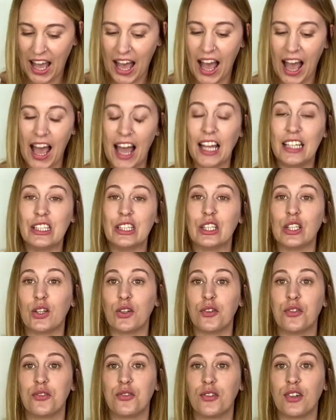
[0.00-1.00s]
I
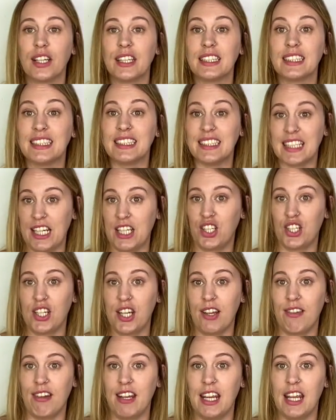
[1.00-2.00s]
love
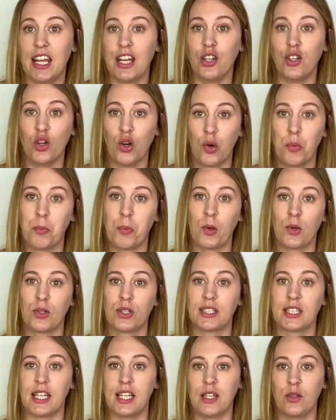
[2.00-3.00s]
stationery and
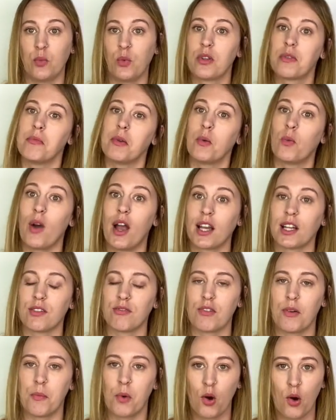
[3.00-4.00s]
notebooks, and with me working
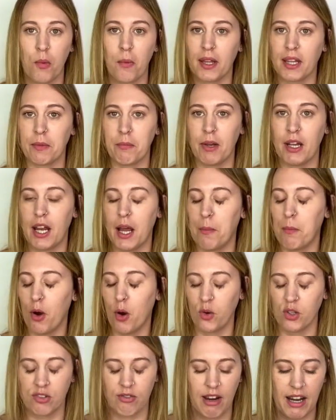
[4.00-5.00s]
from home at the minute, I'm
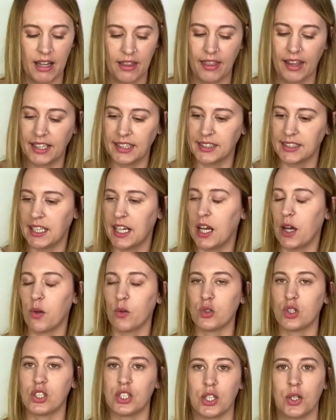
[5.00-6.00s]
always writing things down,
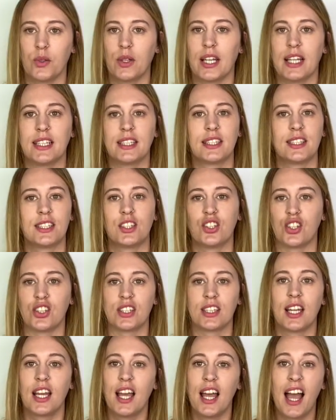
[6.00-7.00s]
to-do lists, just
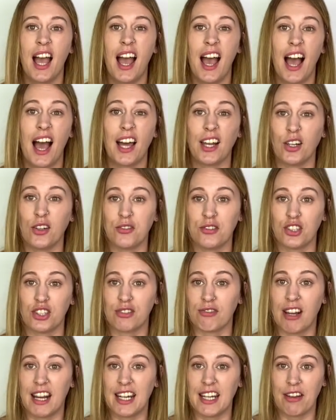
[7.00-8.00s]
I love just
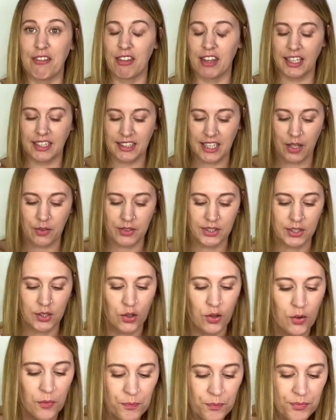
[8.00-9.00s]
writing everything down.
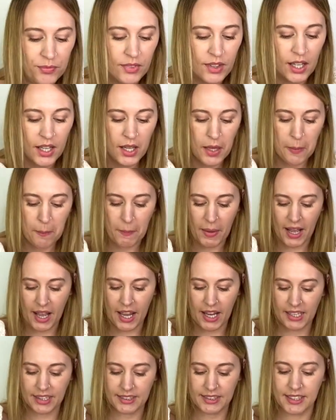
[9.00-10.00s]
So
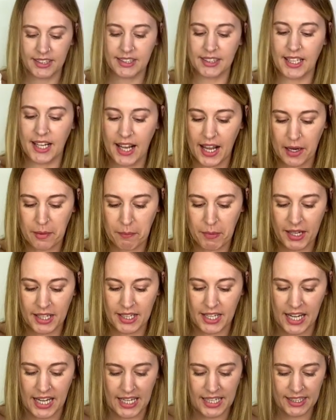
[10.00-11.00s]
my sister and my
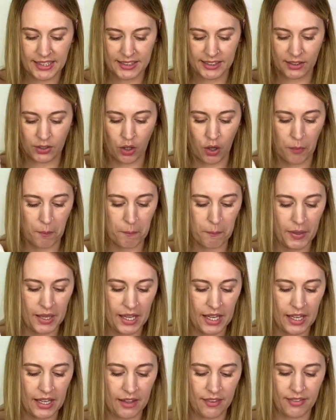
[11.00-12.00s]
niece got
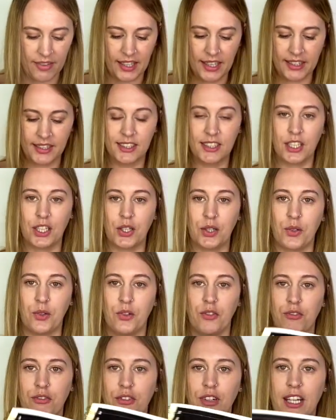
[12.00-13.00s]
me these
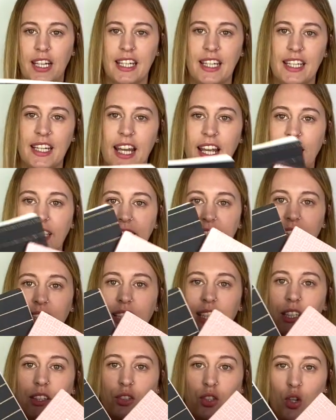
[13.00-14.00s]
two really nice
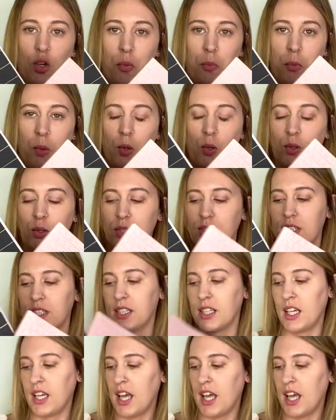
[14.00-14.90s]
little notebooks.